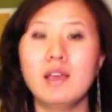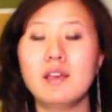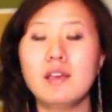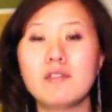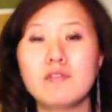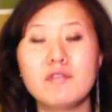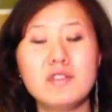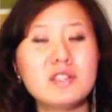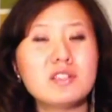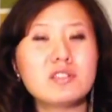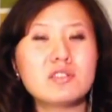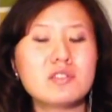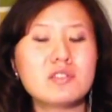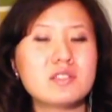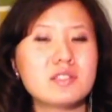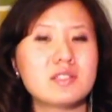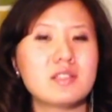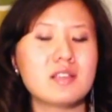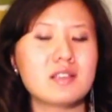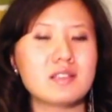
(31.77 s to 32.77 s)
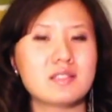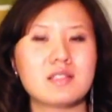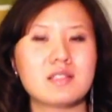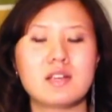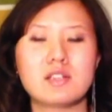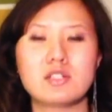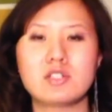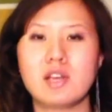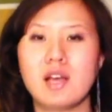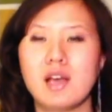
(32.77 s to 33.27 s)
It features things
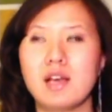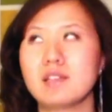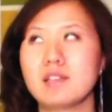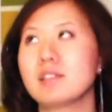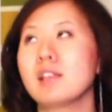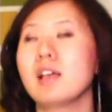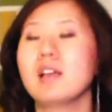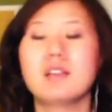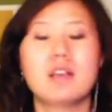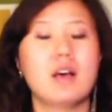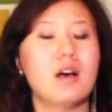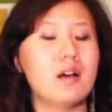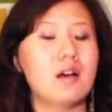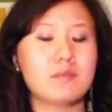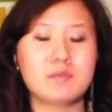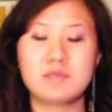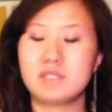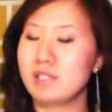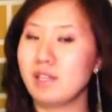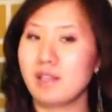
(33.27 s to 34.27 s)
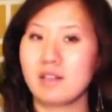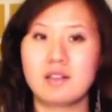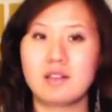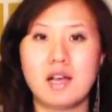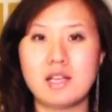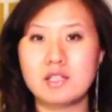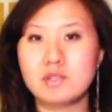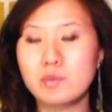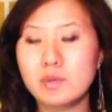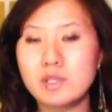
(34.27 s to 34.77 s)
such as um, stained
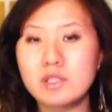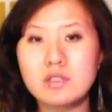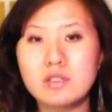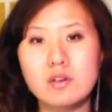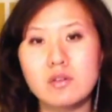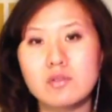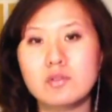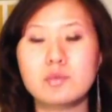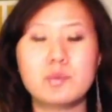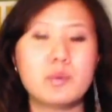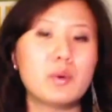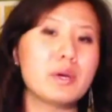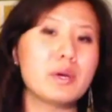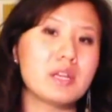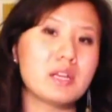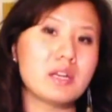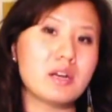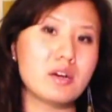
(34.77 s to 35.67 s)
glass windows, pointed